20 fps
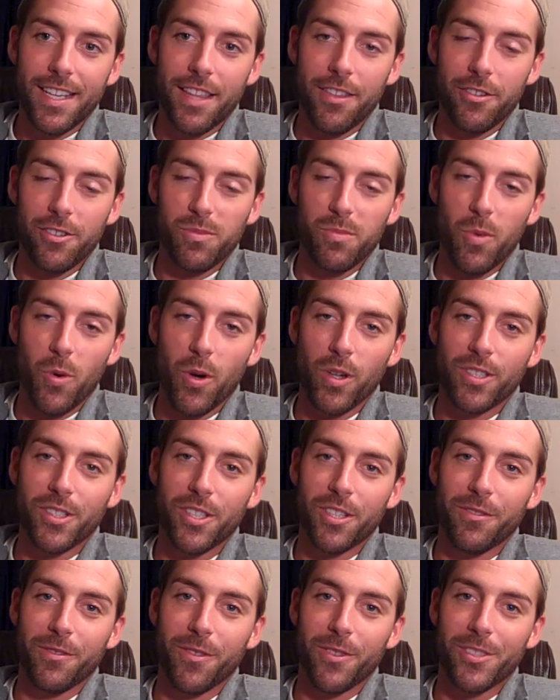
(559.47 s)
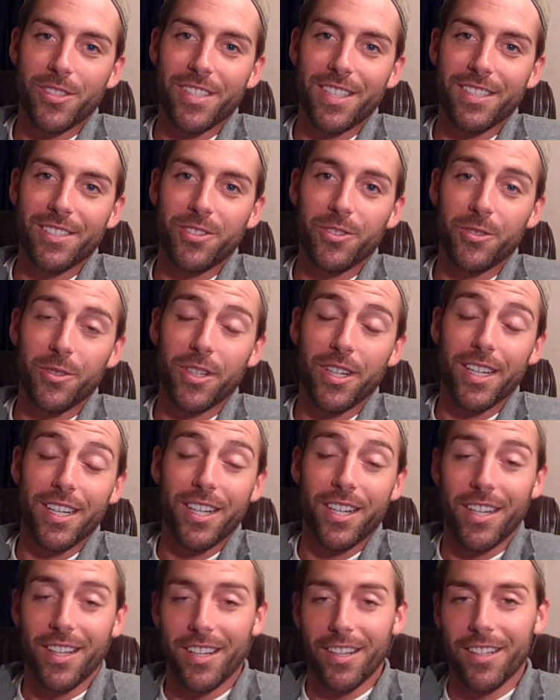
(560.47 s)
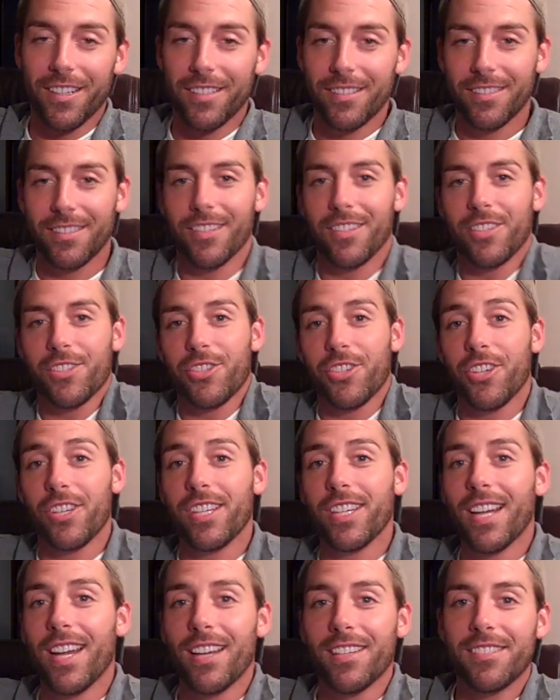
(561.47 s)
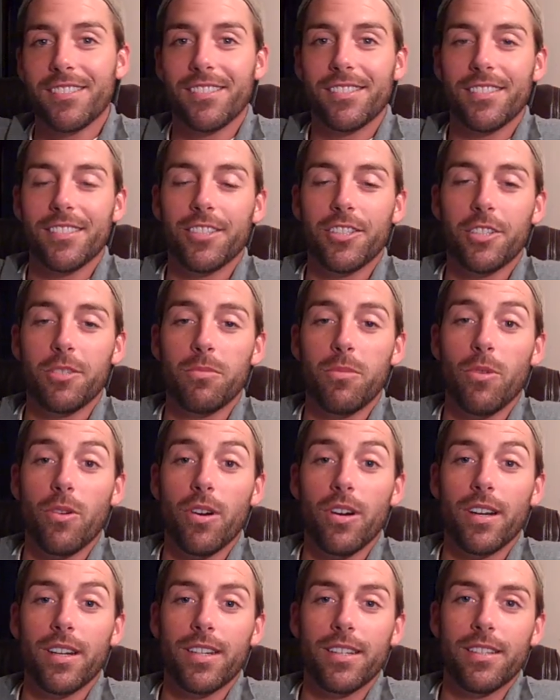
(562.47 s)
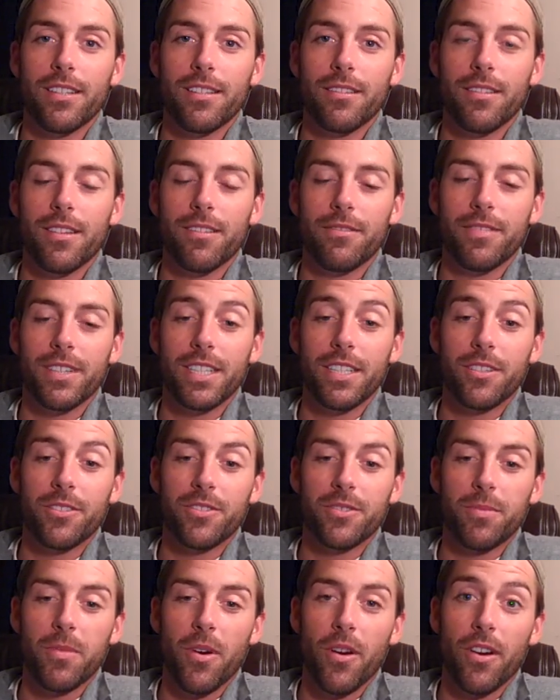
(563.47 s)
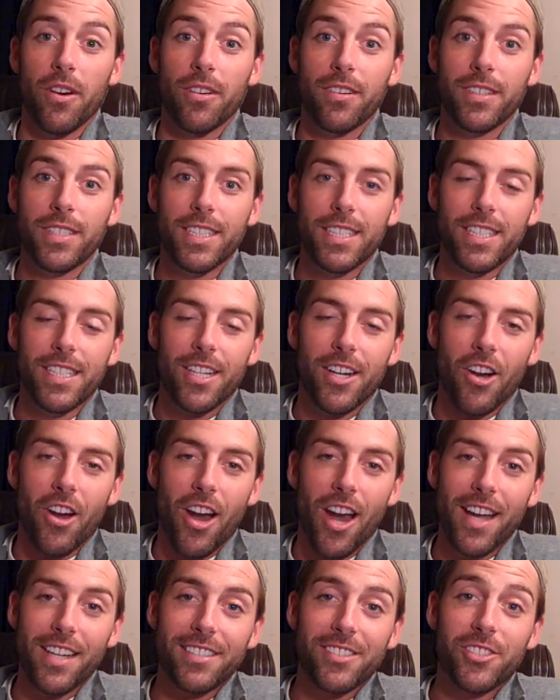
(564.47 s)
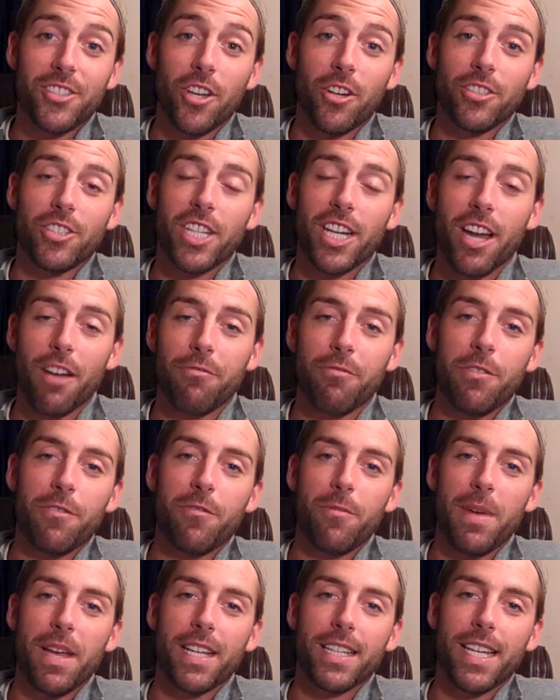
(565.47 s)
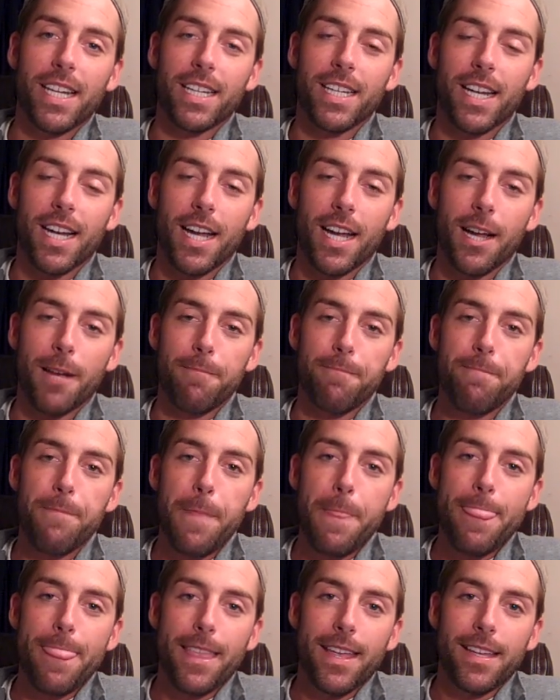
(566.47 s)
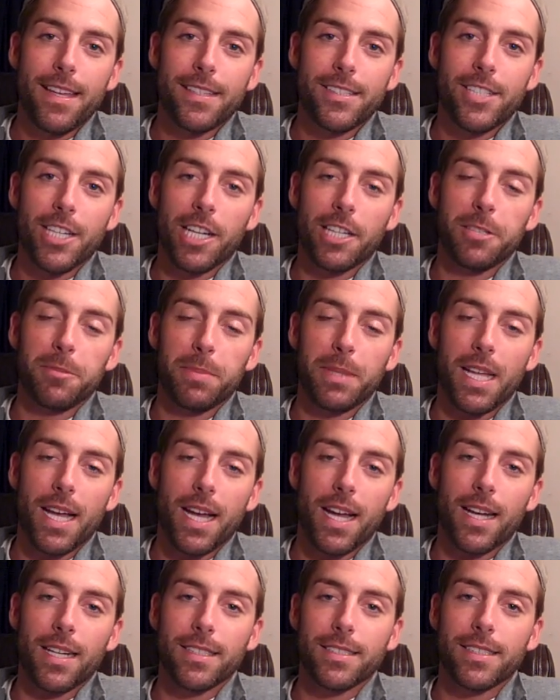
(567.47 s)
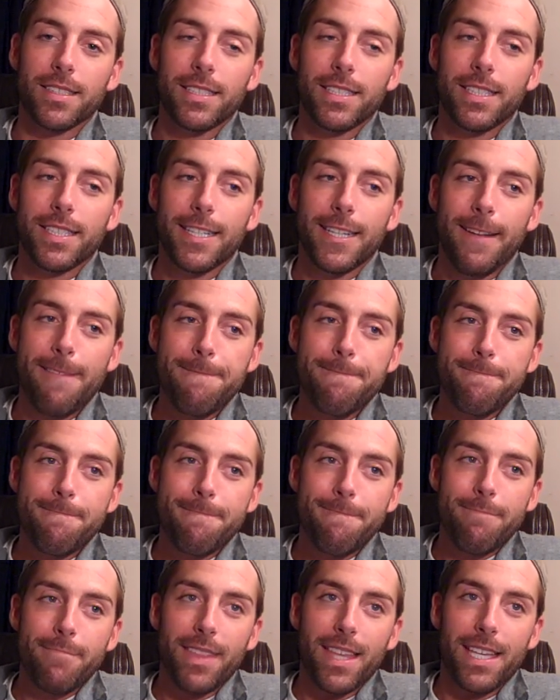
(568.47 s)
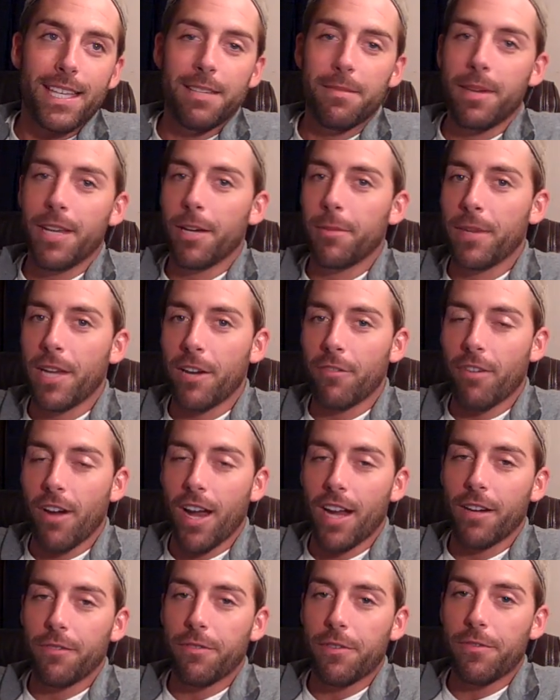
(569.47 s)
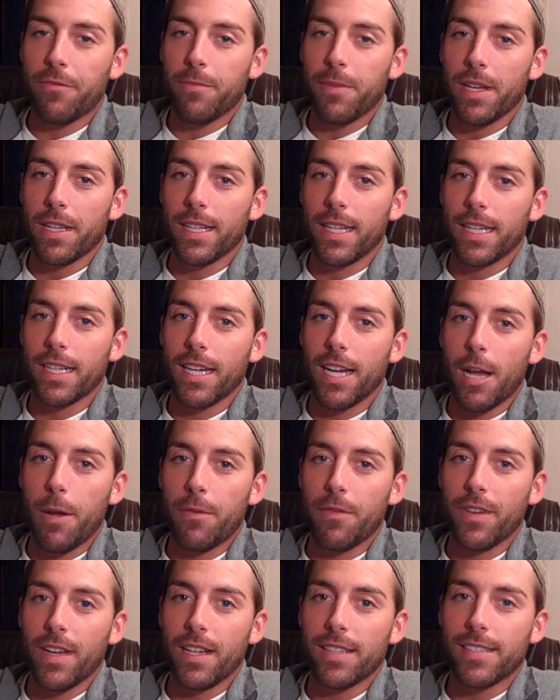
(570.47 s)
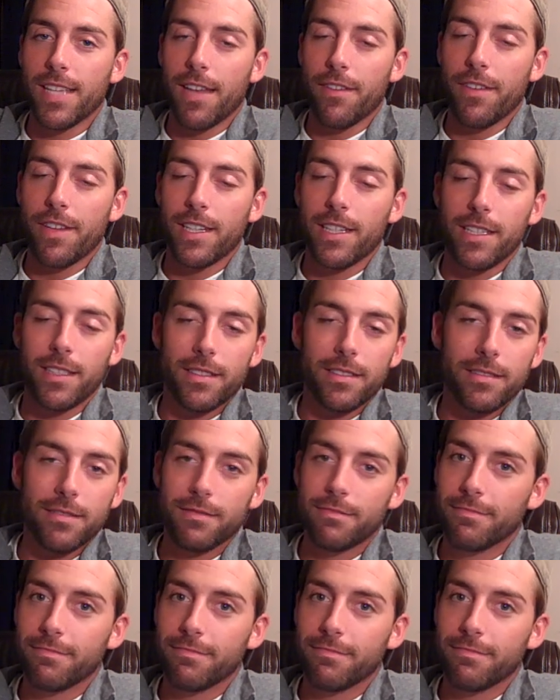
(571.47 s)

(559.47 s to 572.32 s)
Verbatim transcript: And there's more to the first day story, and I'll, I'll show you guys a little more in the, a video tomorrow. Alright, so check out free from hell dot com, check out the blog, email me at ryan at free from hell dot com if you guys have any,